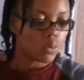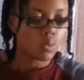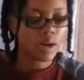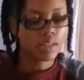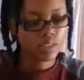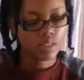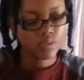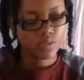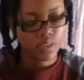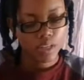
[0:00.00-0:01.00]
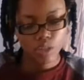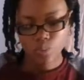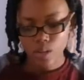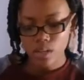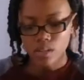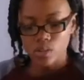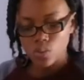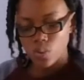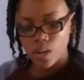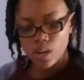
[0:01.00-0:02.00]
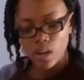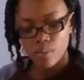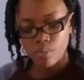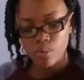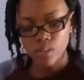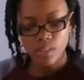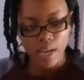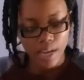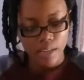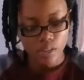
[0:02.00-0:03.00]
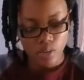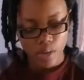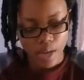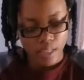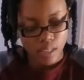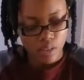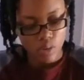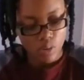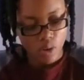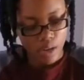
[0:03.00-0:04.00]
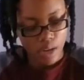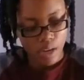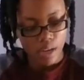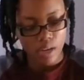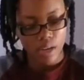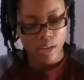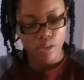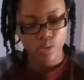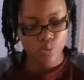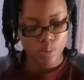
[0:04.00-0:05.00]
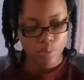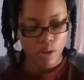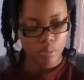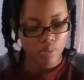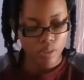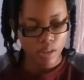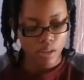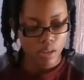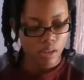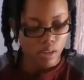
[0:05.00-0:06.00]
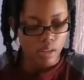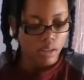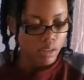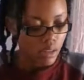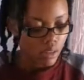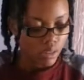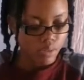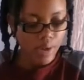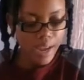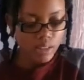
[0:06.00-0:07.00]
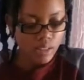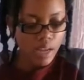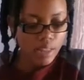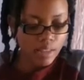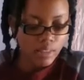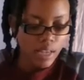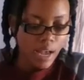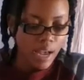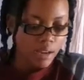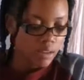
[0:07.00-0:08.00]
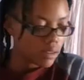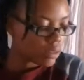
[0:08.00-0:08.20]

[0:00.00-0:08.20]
Once you finish with the sewing on both sides, you guys can go on ahead and trim up the threads at the side.